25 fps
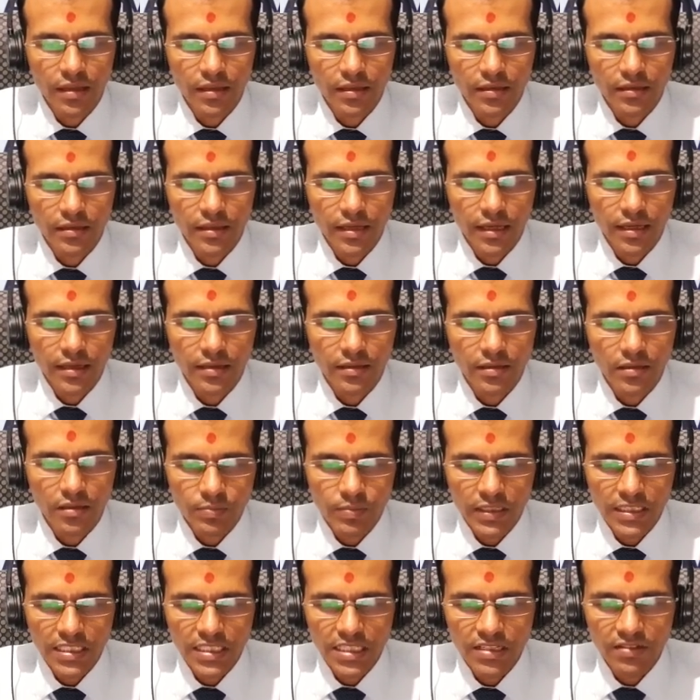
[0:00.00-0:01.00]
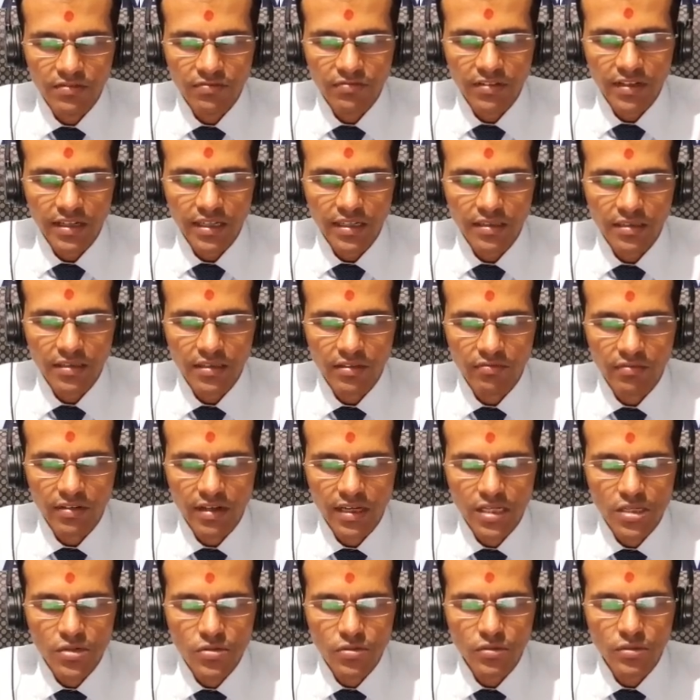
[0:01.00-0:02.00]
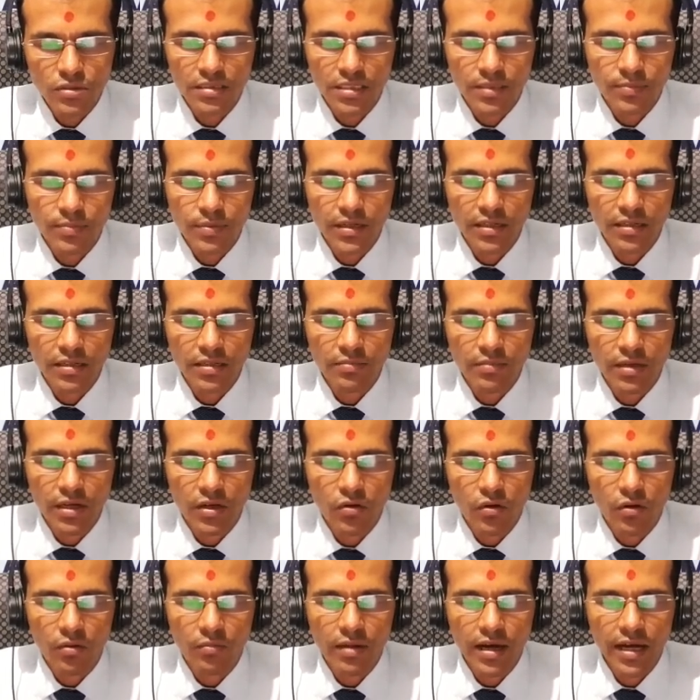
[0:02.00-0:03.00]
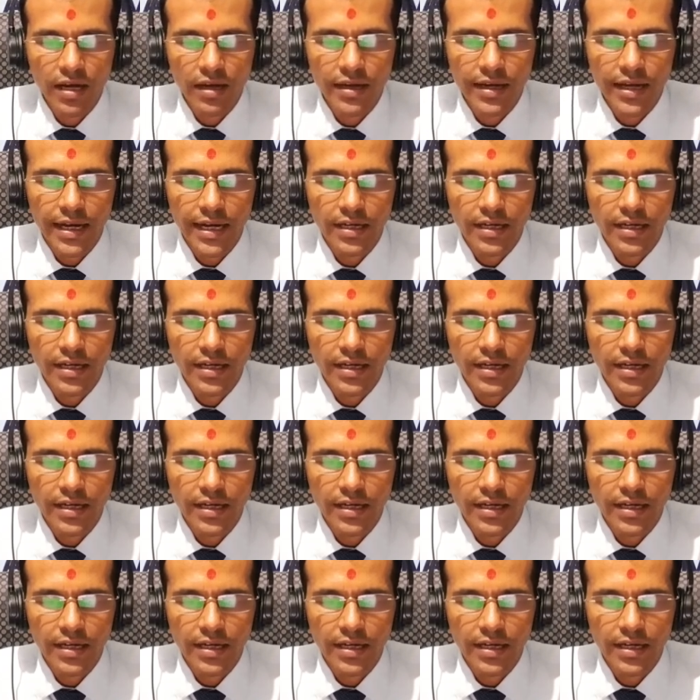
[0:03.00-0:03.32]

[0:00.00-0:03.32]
then specify the values separated by comma